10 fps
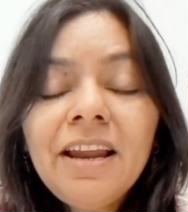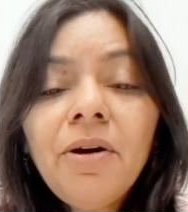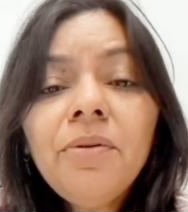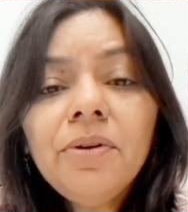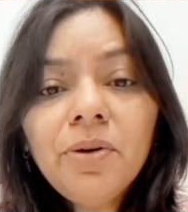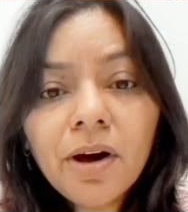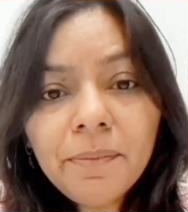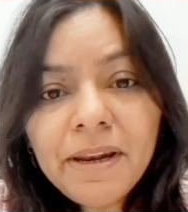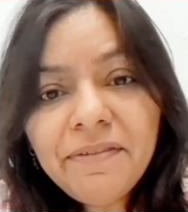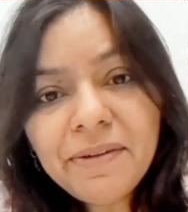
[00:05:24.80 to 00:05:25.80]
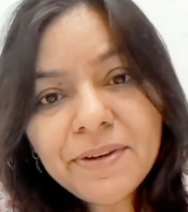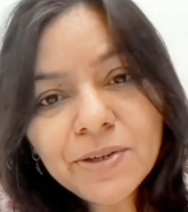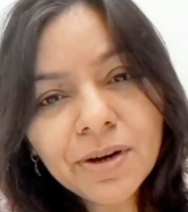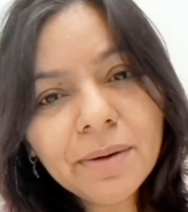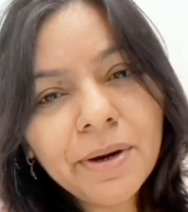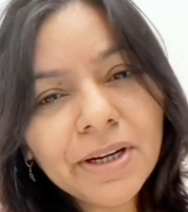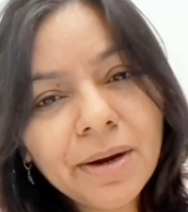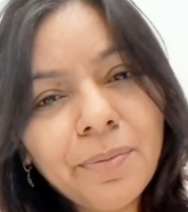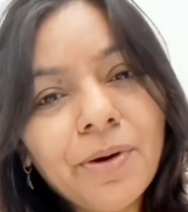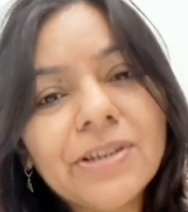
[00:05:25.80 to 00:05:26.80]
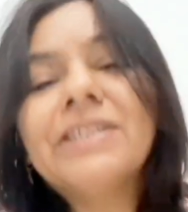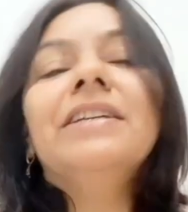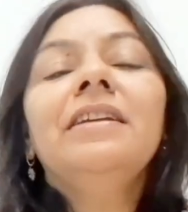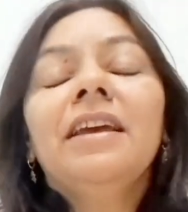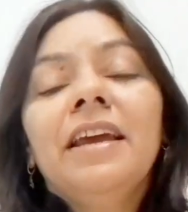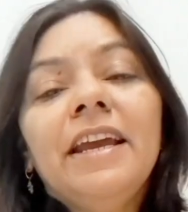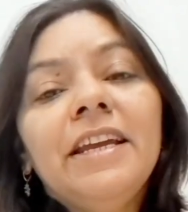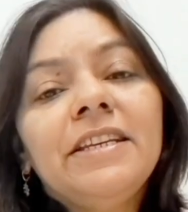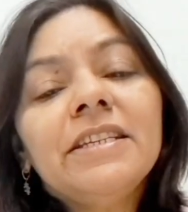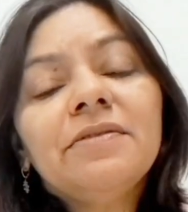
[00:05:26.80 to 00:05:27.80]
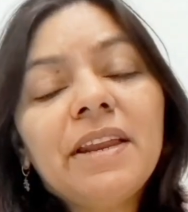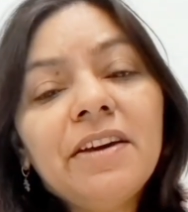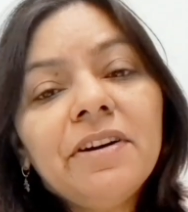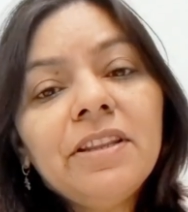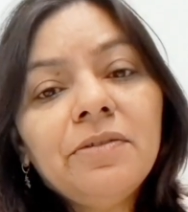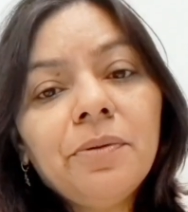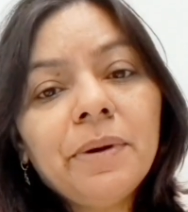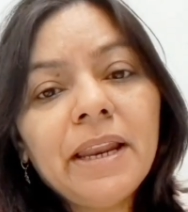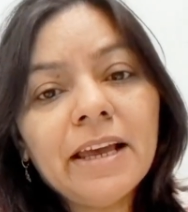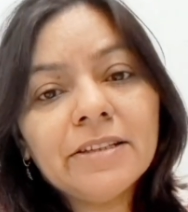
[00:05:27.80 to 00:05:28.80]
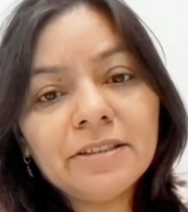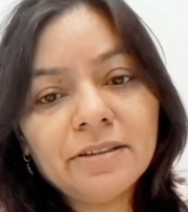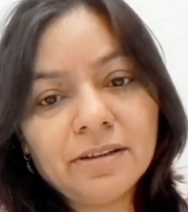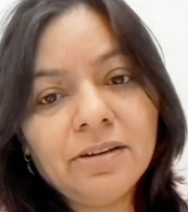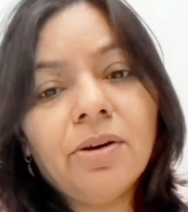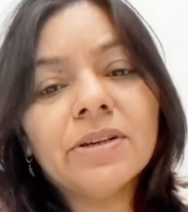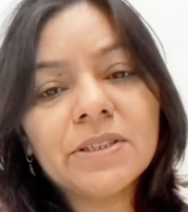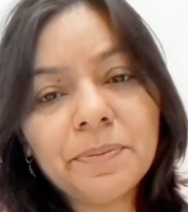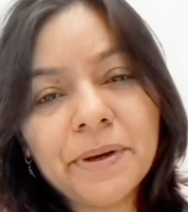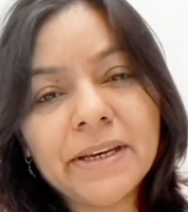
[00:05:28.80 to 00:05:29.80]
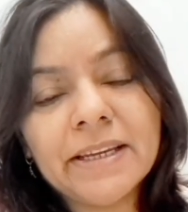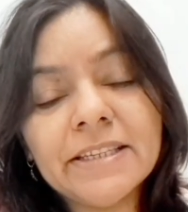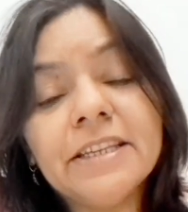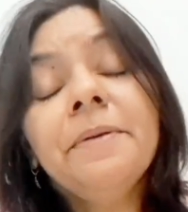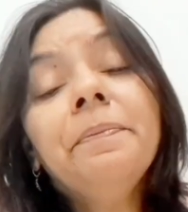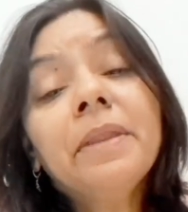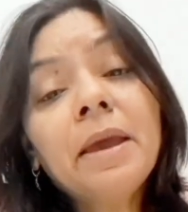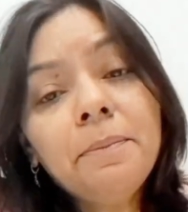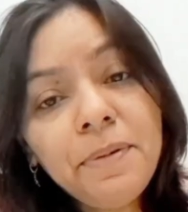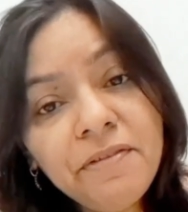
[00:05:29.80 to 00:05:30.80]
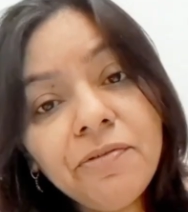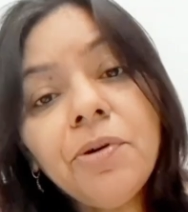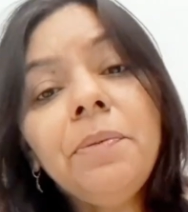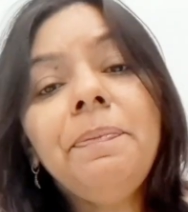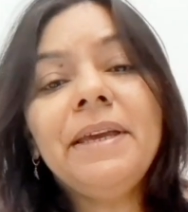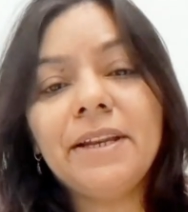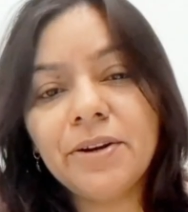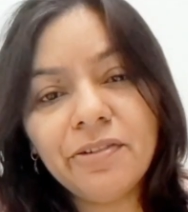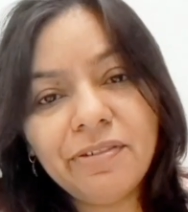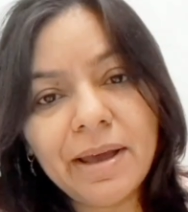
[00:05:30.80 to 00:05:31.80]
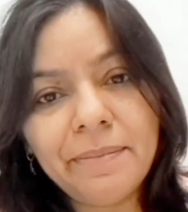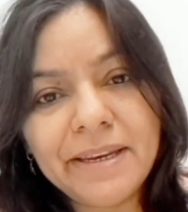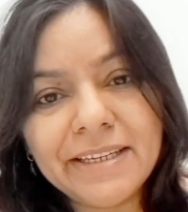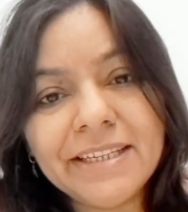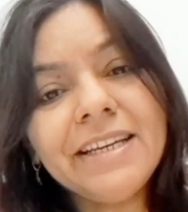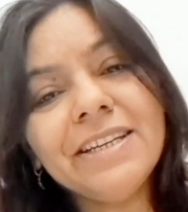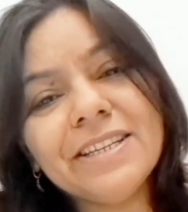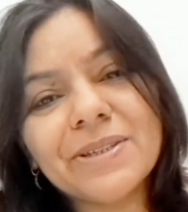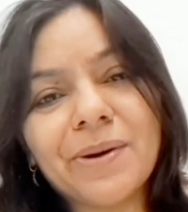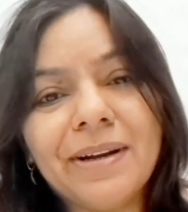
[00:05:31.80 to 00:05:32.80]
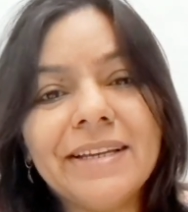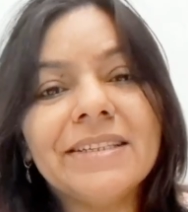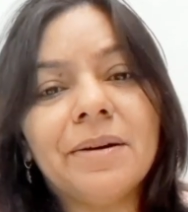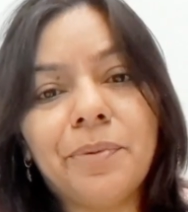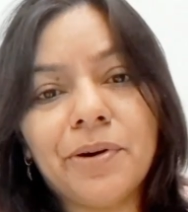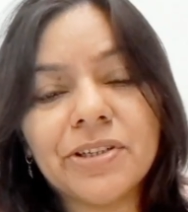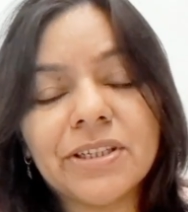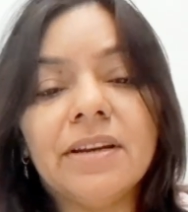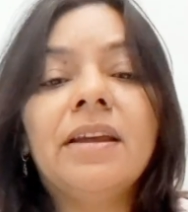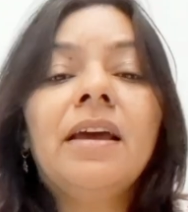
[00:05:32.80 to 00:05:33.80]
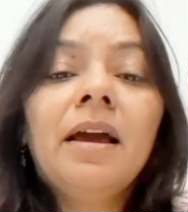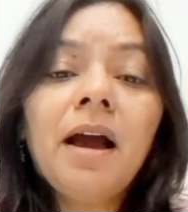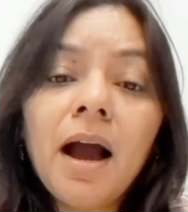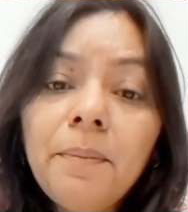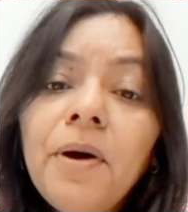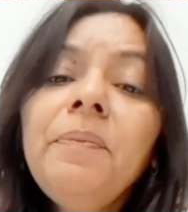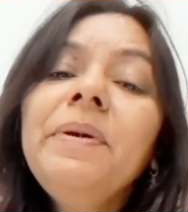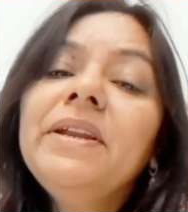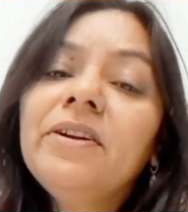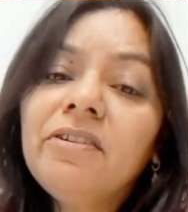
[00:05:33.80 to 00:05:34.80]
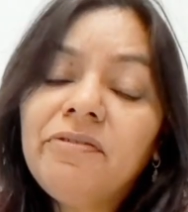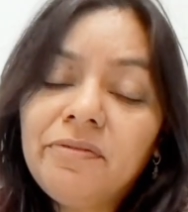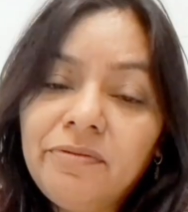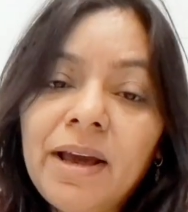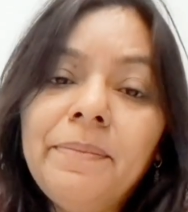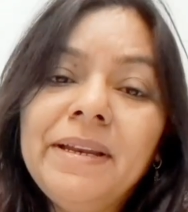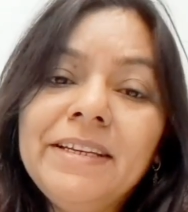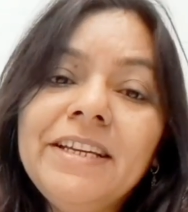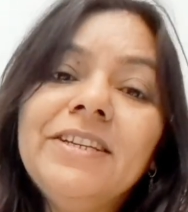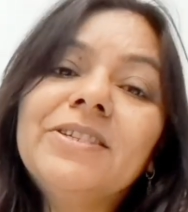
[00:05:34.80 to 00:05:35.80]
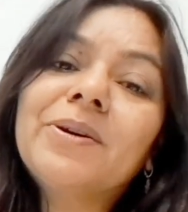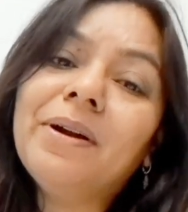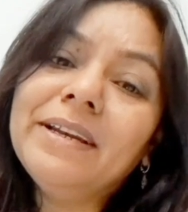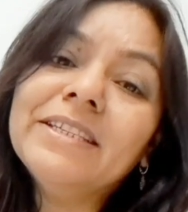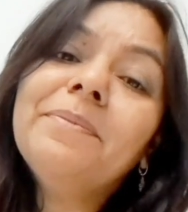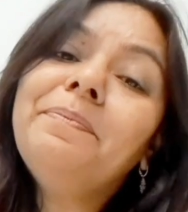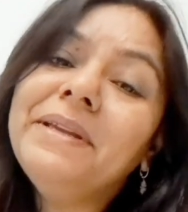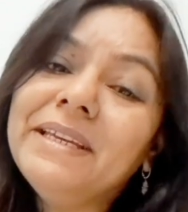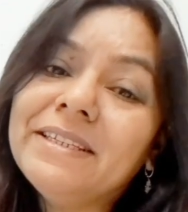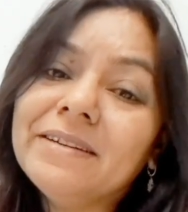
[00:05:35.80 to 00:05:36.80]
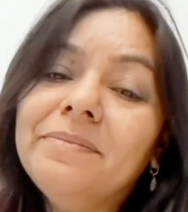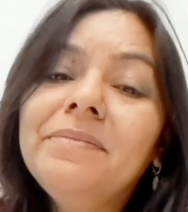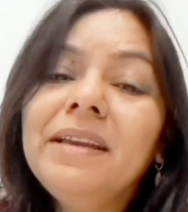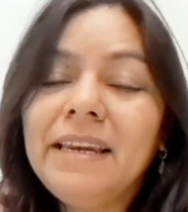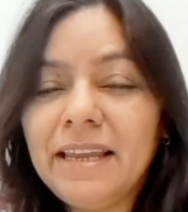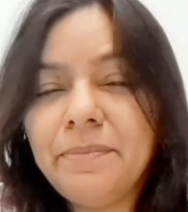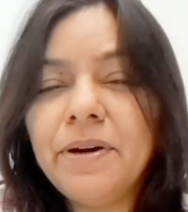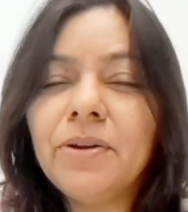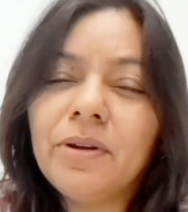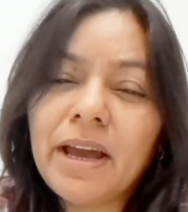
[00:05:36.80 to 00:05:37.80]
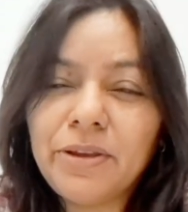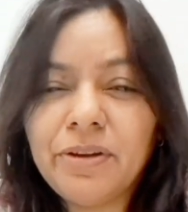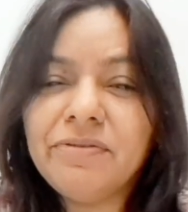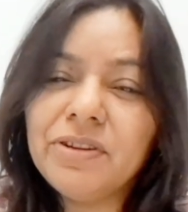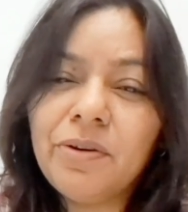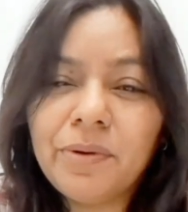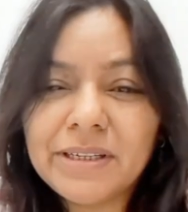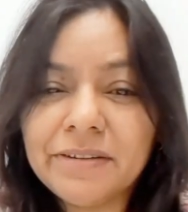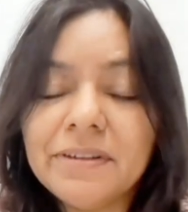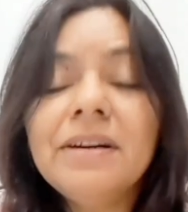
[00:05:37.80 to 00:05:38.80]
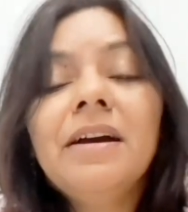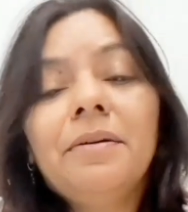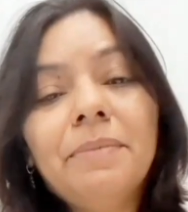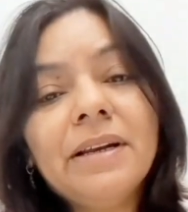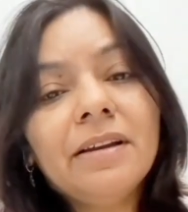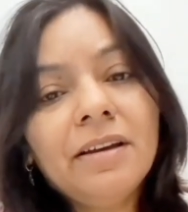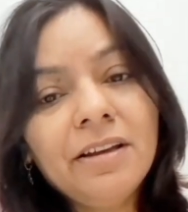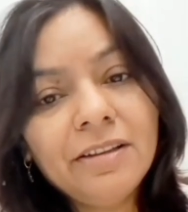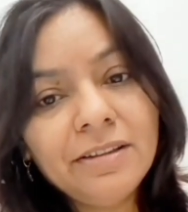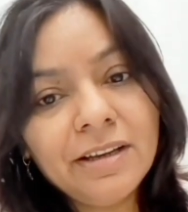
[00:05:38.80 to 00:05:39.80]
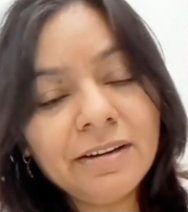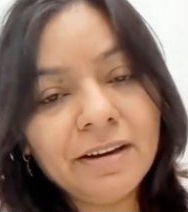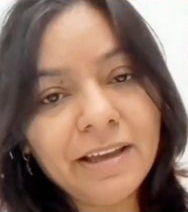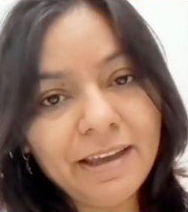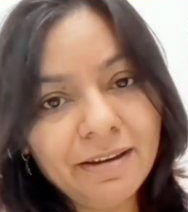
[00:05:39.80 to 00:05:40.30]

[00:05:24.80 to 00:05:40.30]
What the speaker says: Now, normally when we talk about abortion, it is whenever the woman has lost pregnancy before period of viability, it is called as abortion. Above period of viability, it is called as a preterm labor or IUFT or whatever. But the